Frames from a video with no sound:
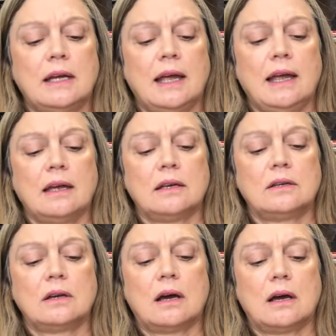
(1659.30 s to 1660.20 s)

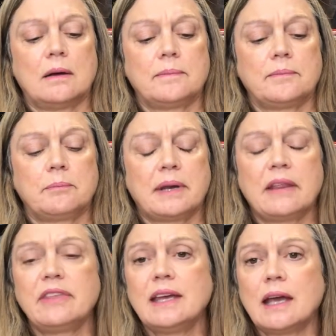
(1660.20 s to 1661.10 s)
and but I
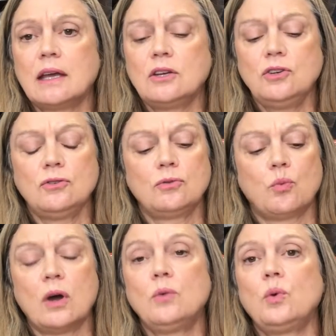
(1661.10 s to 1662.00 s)
think I can use
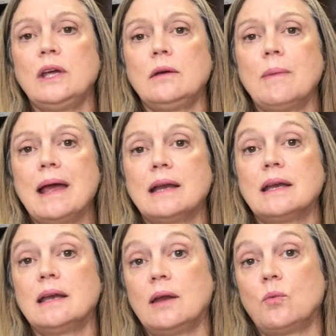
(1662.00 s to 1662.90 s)
one weak
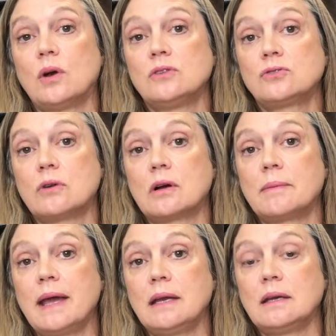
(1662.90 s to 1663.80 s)
magnet and one strong
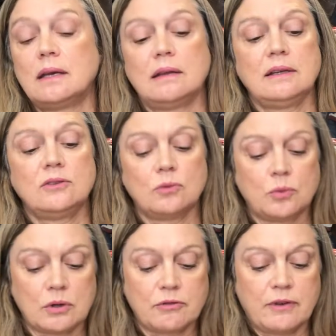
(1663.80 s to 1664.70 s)
magnet, and these will
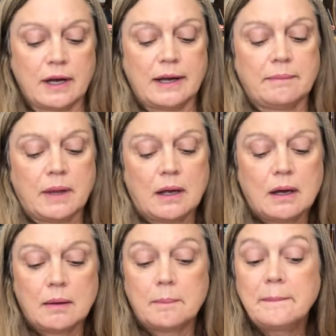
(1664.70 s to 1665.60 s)
work fine.
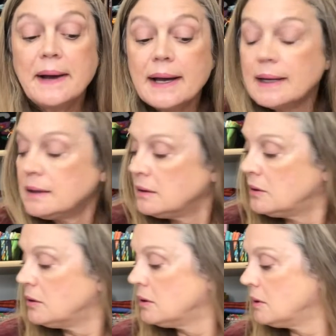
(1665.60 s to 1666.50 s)
But
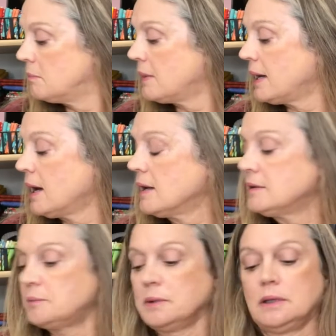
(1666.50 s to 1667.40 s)
my
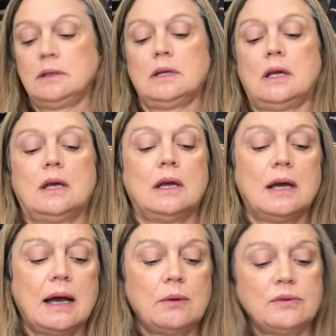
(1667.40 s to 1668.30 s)
husband,
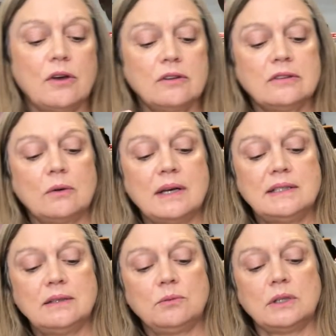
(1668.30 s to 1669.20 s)
I
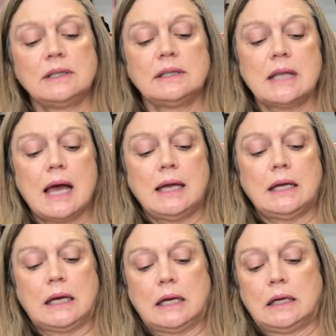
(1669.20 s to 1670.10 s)
didn't really
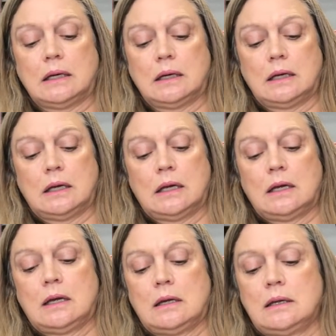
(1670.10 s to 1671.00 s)
like
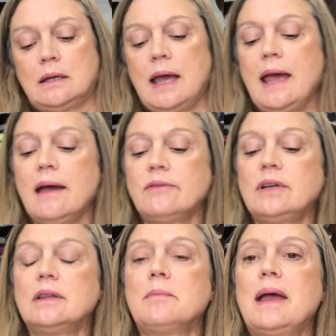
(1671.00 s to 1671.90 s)
having
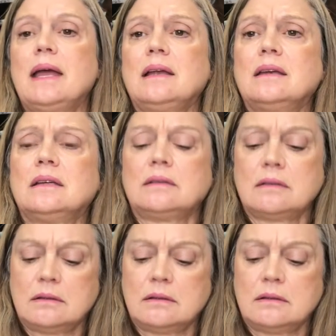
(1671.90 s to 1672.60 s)
the magnet